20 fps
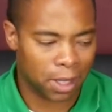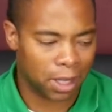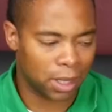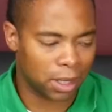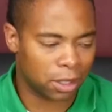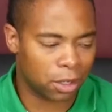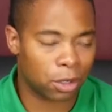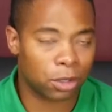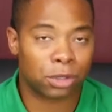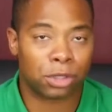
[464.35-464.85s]

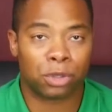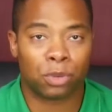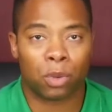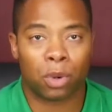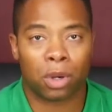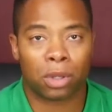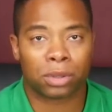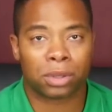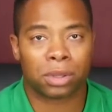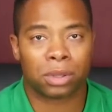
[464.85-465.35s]
encourage you
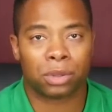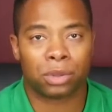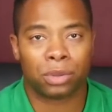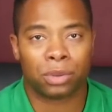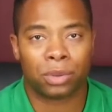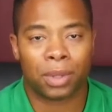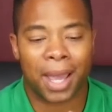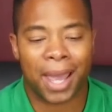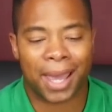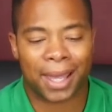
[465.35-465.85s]
all
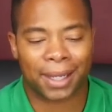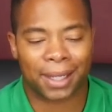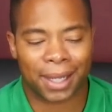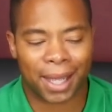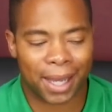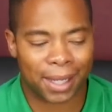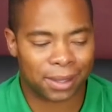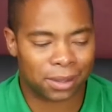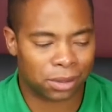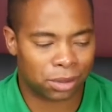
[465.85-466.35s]
to add
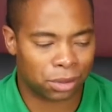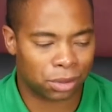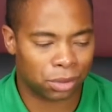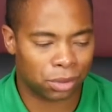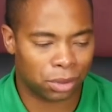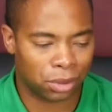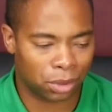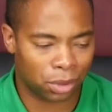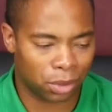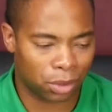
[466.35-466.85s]
lights
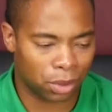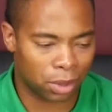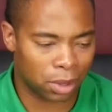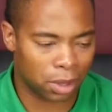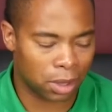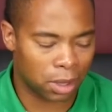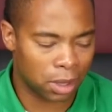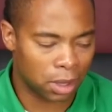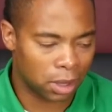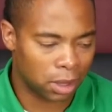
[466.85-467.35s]
to
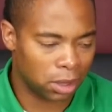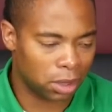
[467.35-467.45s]
your,